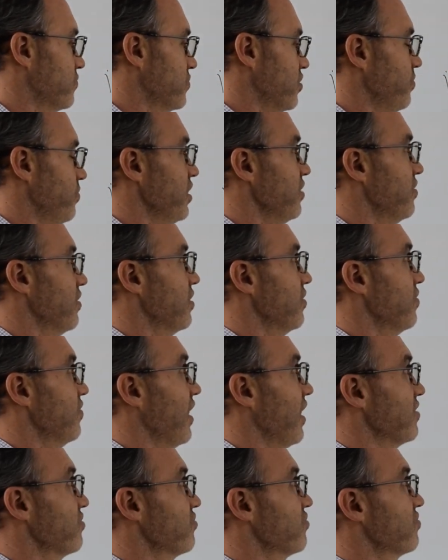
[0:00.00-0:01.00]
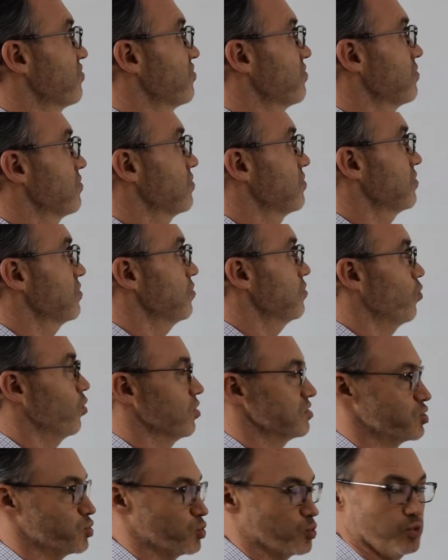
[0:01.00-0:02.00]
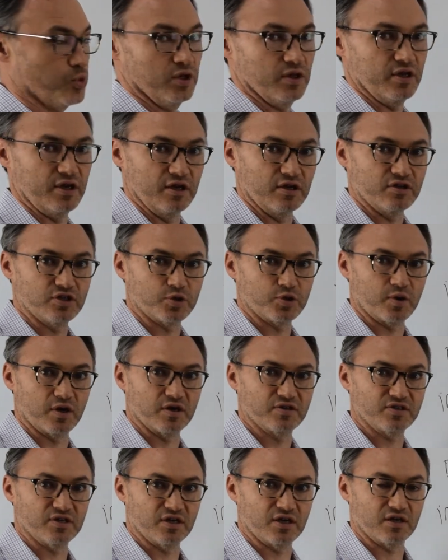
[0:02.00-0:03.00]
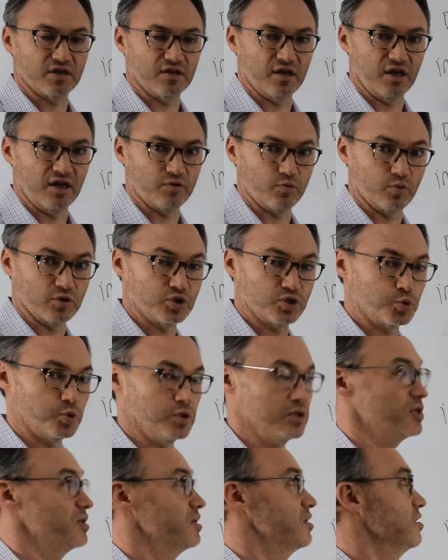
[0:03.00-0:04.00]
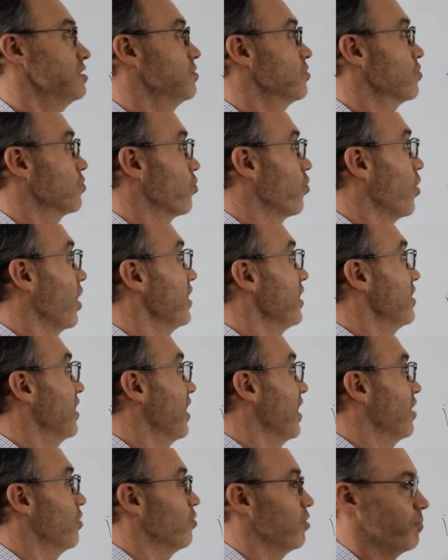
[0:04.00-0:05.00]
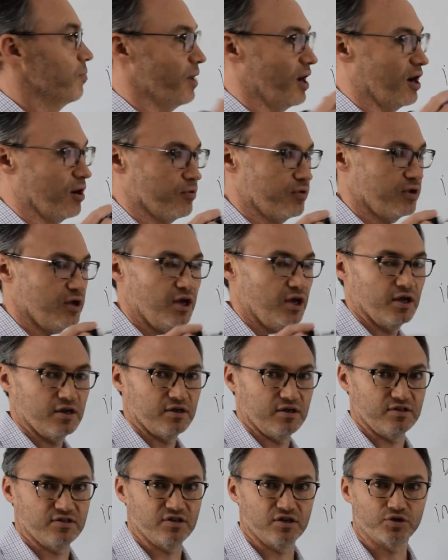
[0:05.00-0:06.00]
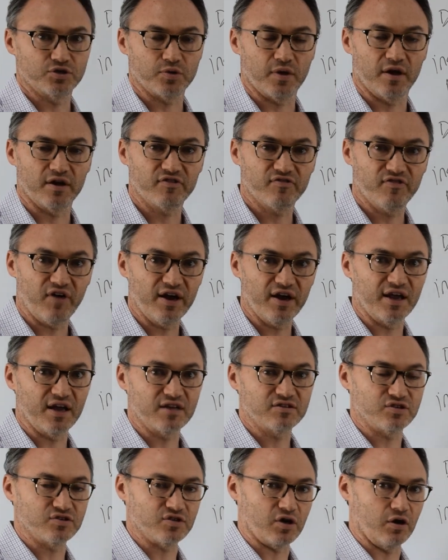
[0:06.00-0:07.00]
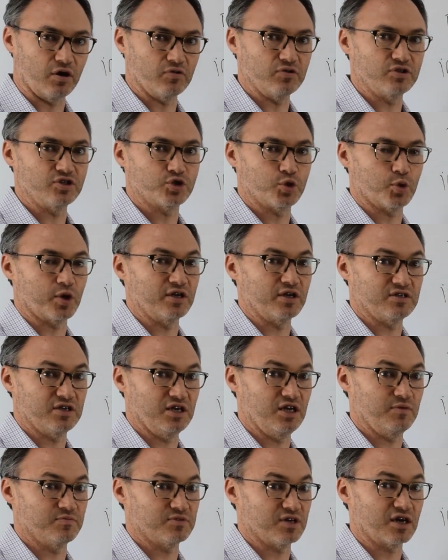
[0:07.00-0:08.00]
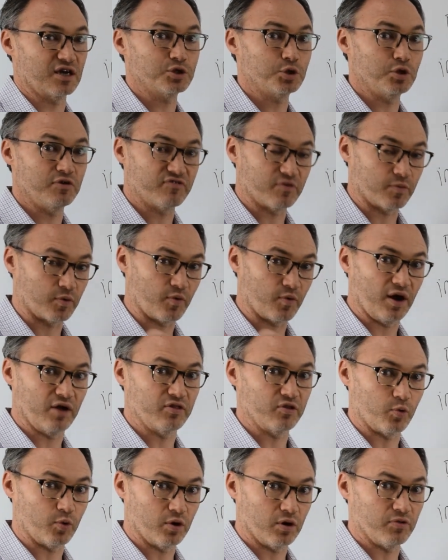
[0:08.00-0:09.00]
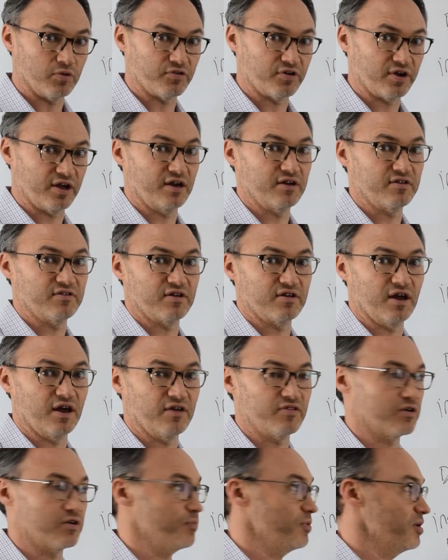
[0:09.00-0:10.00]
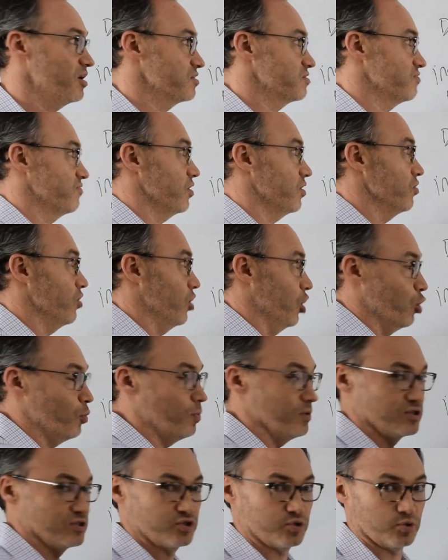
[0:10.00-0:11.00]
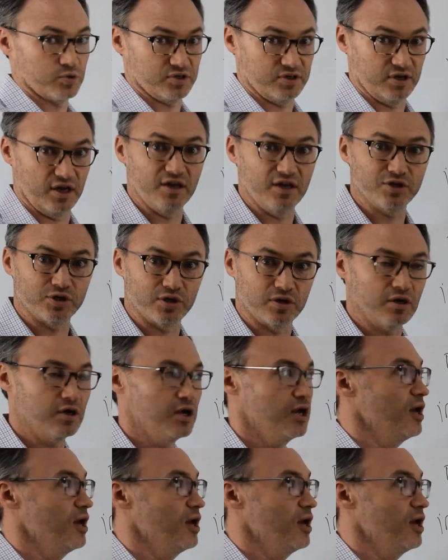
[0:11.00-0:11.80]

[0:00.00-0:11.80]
me, that's what's really interesting and what's really neat right now about decentralized finance is all these great teams actually from around the world are getting together because of all the open source nature,